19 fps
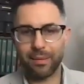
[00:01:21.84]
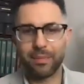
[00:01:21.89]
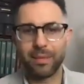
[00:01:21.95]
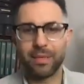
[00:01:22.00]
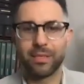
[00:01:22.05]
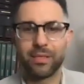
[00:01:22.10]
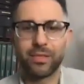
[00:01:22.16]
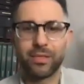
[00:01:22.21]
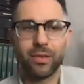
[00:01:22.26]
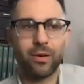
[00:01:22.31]

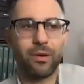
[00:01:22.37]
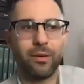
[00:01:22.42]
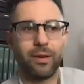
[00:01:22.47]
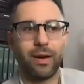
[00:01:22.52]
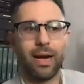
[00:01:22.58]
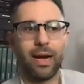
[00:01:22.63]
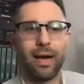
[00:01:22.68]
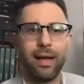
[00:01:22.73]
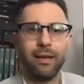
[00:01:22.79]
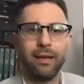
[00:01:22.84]
So
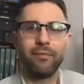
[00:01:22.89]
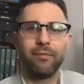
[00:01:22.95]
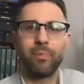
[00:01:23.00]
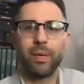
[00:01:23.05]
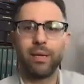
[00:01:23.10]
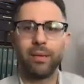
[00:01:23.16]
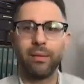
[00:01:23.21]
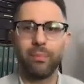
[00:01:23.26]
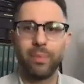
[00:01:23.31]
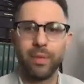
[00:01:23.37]
I've
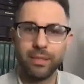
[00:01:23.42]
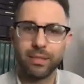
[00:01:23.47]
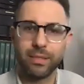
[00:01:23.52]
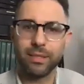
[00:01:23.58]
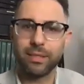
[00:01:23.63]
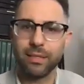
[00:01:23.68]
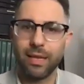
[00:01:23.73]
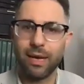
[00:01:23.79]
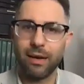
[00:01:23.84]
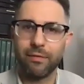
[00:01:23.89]
been in
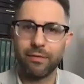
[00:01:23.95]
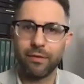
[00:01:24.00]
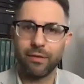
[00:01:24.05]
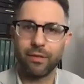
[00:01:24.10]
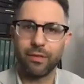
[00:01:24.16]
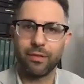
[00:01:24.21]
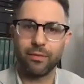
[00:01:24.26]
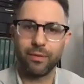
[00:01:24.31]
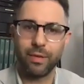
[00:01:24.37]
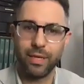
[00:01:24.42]
business now for
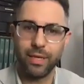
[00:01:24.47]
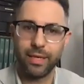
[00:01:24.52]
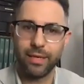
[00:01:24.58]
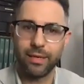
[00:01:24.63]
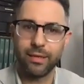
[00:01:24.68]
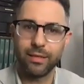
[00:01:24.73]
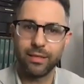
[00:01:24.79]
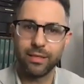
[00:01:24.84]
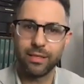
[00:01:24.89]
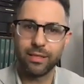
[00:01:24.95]
3
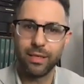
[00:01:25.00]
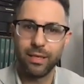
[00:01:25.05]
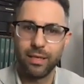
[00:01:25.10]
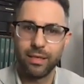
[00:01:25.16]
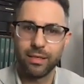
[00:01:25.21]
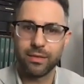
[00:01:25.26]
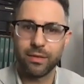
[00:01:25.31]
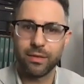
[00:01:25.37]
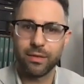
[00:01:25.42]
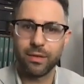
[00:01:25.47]
years.
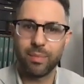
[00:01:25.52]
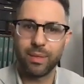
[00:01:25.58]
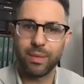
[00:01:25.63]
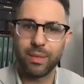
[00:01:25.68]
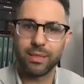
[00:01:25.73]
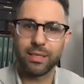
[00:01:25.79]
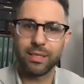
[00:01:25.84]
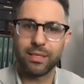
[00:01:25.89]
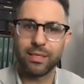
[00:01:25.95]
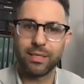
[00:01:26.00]
So the
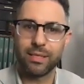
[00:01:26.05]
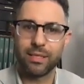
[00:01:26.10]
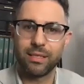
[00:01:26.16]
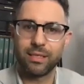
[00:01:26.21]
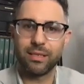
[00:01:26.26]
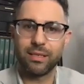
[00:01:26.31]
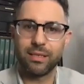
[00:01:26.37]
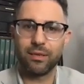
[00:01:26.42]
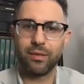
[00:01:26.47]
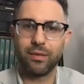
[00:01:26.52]
business is
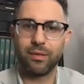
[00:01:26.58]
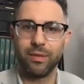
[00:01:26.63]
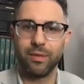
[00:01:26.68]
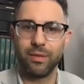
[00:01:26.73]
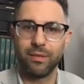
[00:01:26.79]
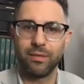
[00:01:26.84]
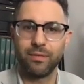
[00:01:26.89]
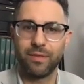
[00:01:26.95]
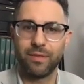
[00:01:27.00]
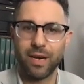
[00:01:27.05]
still
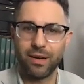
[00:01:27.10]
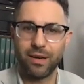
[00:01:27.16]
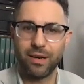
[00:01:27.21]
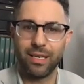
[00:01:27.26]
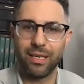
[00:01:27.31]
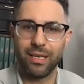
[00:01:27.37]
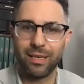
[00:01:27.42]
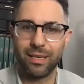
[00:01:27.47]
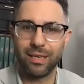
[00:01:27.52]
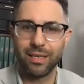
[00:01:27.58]
very
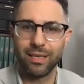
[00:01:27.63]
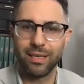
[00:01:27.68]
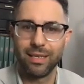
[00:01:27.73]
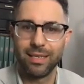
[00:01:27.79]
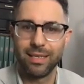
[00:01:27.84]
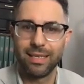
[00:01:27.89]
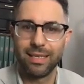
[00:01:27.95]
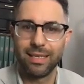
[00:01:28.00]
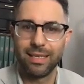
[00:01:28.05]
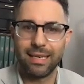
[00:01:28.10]
young.
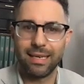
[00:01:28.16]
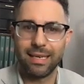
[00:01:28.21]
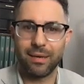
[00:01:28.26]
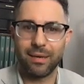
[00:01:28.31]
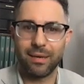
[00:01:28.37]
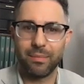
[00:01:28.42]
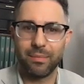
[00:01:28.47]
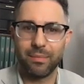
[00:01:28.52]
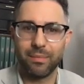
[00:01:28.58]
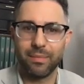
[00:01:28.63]

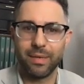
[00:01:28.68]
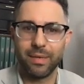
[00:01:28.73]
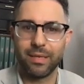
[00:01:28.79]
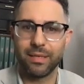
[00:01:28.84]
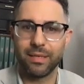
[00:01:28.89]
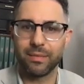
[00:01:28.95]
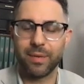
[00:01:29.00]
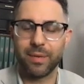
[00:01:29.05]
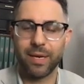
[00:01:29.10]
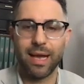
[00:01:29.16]
It
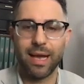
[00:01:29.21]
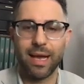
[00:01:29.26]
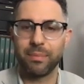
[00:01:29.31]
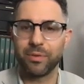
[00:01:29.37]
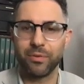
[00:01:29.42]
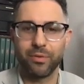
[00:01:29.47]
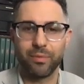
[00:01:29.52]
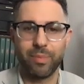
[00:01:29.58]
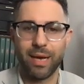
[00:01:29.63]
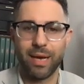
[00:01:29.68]
is my
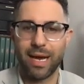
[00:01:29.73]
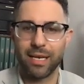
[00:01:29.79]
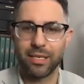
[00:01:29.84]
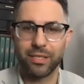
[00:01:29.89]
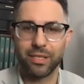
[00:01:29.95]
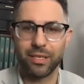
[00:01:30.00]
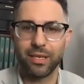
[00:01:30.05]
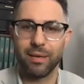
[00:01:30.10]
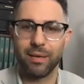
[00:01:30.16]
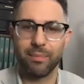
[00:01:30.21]
absolute
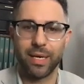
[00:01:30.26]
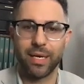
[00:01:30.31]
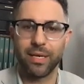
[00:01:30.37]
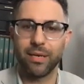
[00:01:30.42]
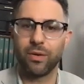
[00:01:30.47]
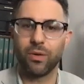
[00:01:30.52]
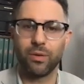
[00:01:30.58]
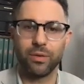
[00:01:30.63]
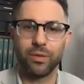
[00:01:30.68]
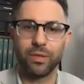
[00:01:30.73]
passion, and my
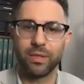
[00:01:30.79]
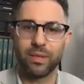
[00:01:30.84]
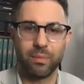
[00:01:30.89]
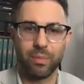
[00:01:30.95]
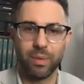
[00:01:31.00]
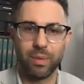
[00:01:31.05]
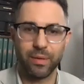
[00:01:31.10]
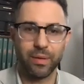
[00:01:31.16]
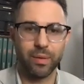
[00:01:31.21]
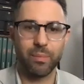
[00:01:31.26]
goal is to
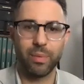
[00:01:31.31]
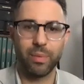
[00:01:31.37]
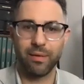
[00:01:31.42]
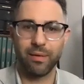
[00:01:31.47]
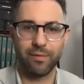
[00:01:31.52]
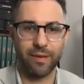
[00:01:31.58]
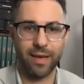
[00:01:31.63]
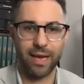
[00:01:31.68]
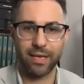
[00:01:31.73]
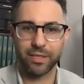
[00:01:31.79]
build a big
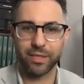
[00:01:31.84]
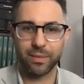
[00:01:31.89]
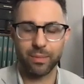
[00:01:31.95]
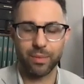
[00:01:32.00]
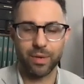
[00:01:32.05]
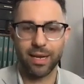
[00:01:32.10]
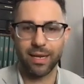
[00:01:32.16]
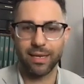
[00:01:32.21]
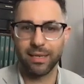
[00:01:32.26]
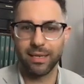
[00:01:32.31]
fashion
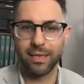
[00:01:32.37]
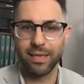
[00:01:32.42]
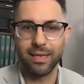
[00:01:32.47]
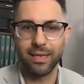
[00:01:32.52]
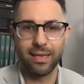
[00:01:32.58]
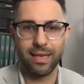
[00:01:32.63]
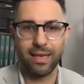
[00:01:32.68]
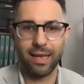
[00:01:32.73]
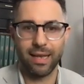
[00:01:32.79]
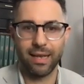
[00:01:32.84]
brand
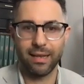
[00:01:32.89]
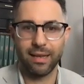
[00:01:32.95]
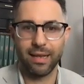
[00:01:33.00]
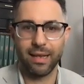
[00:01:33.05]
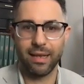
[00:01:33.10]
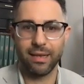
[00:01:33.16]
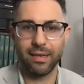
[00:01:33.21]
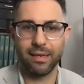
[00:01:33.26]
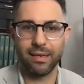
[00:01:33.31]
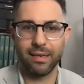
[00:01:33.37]

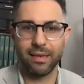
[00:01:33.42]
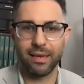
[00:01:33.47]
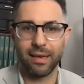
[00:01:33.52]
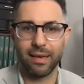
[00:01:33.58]
and